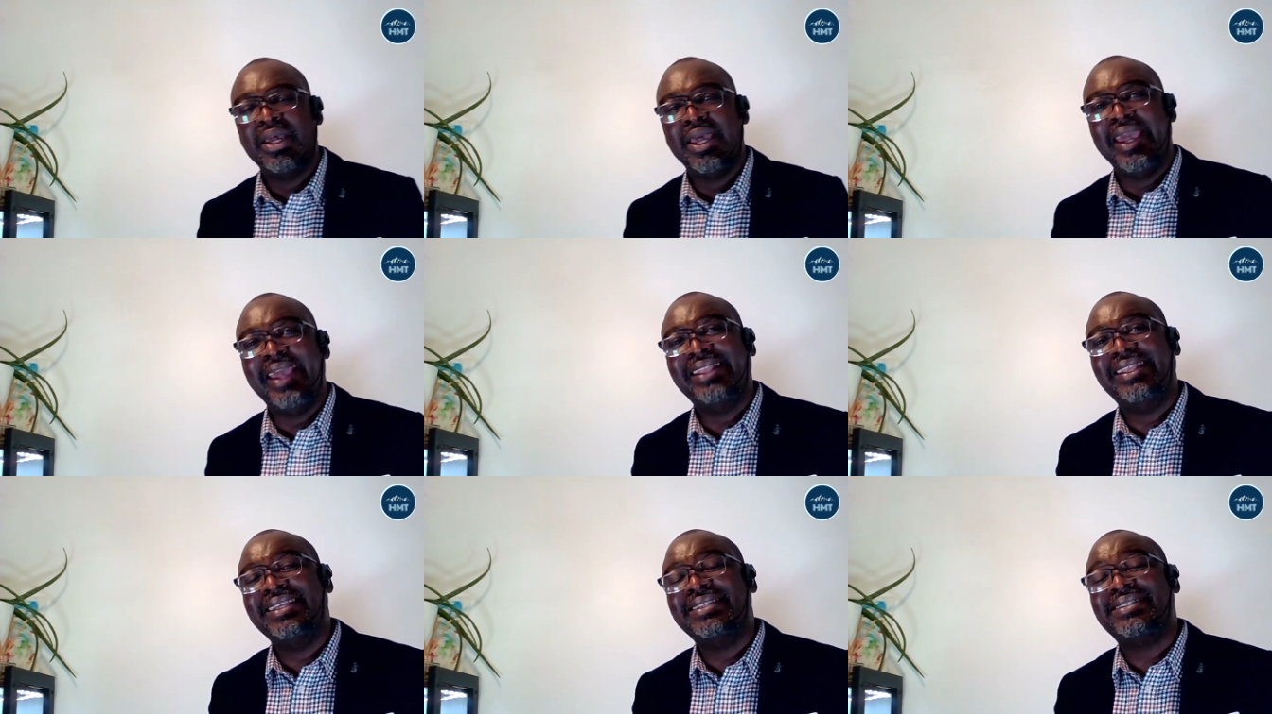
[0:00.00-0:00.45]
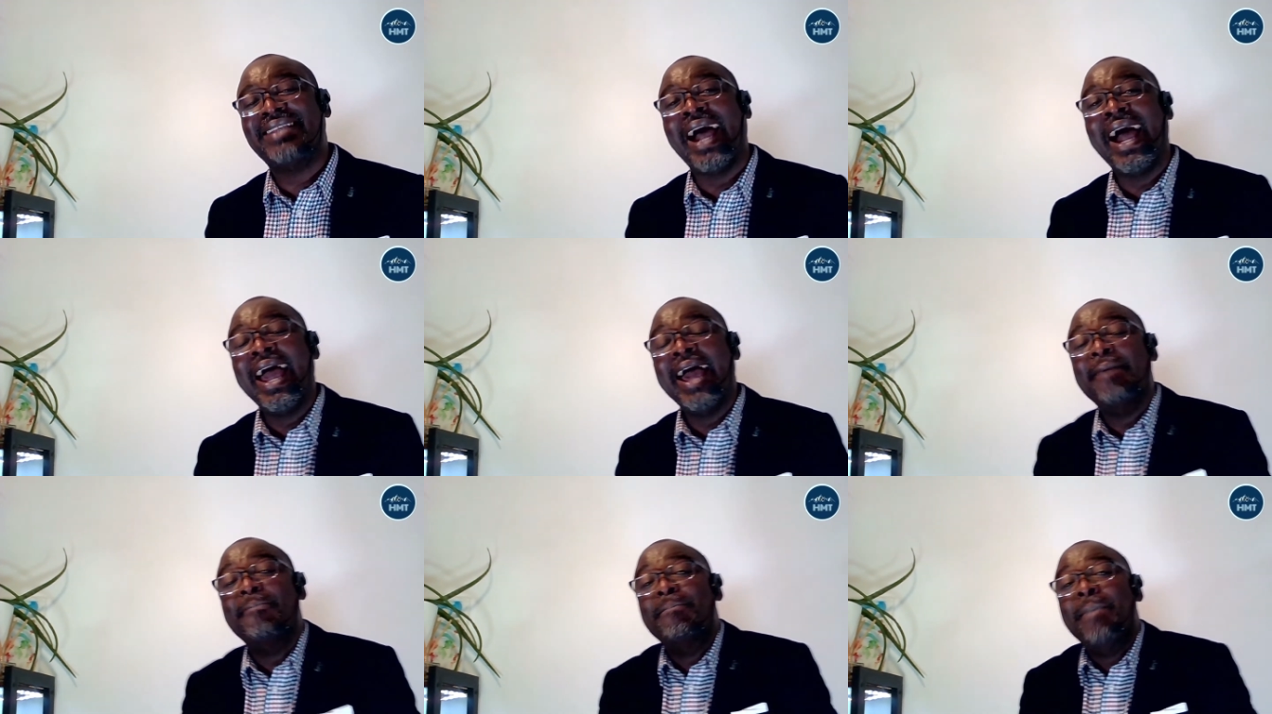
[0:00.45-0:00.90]
He
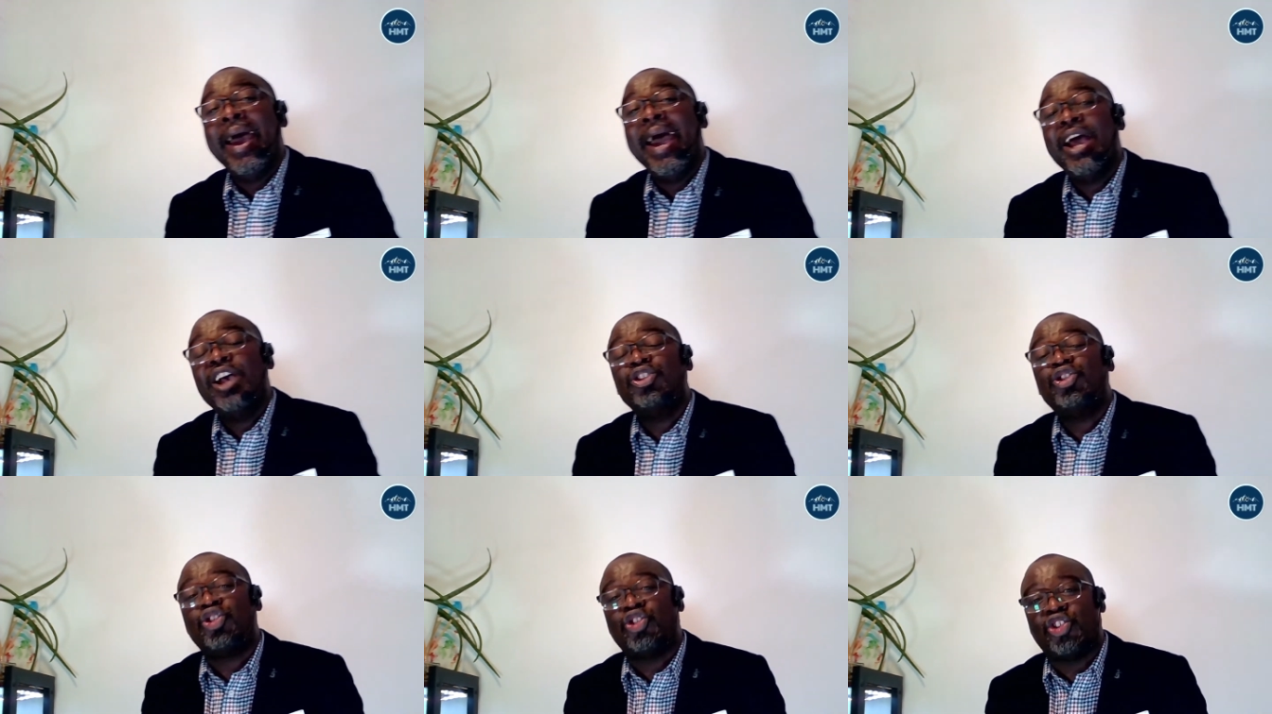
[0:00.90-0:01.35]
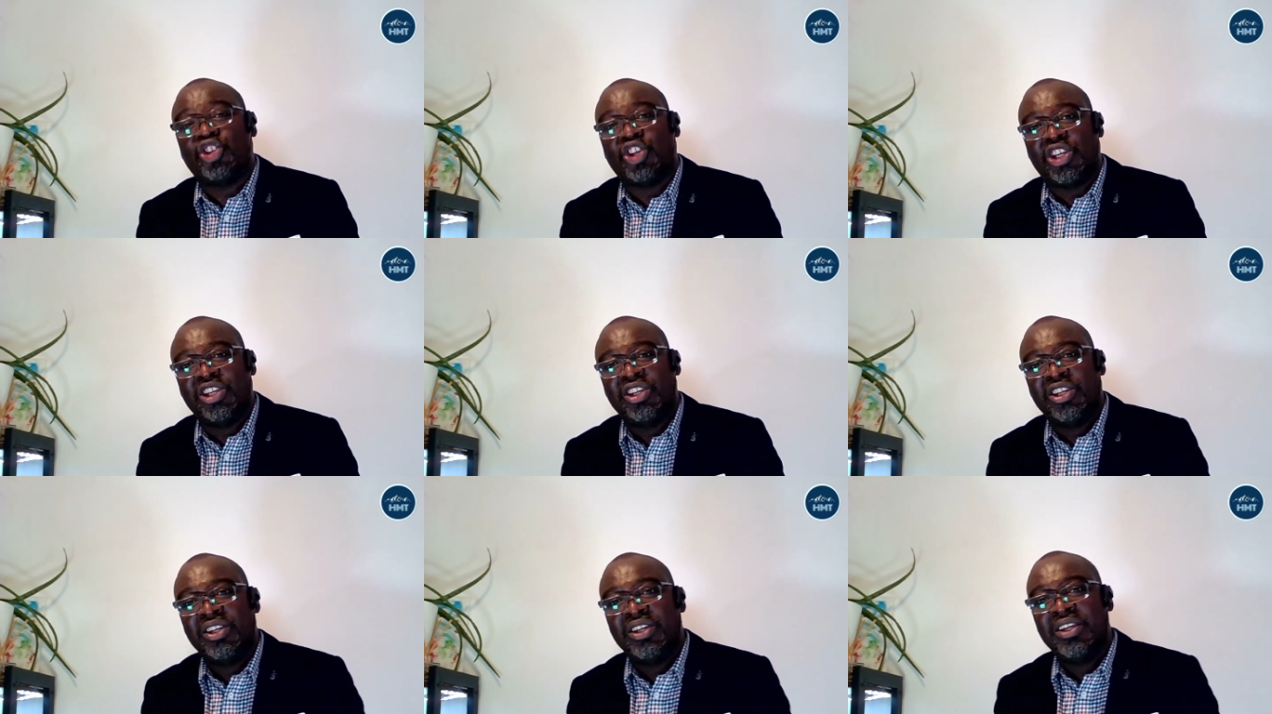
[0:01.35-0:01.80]
desires mercy.
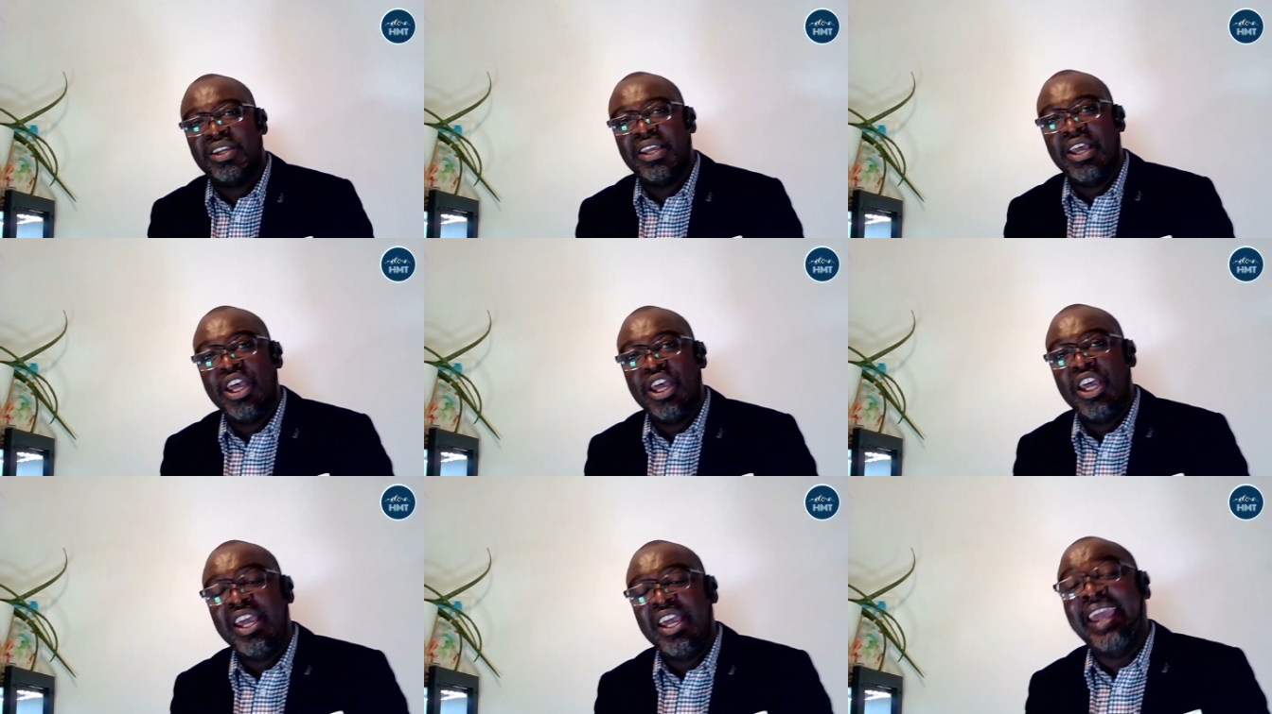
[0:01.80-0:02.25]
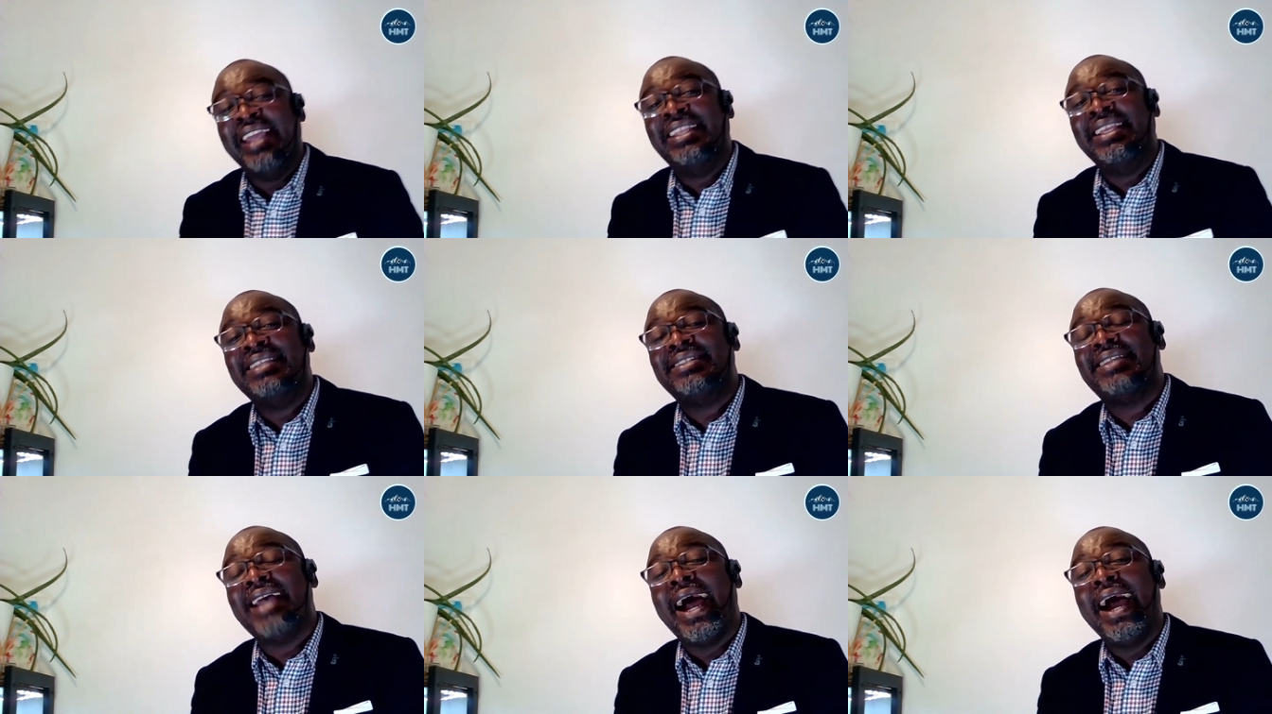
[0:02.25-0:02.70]
he
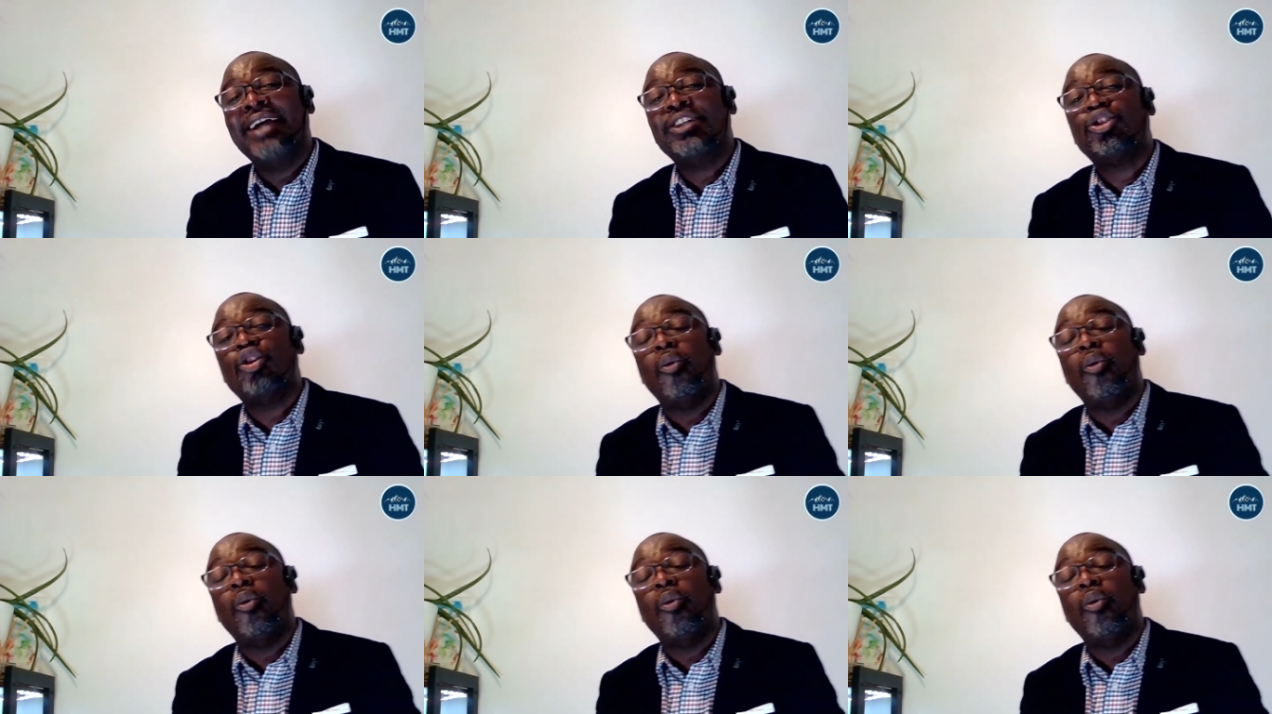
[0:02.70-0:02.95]
desires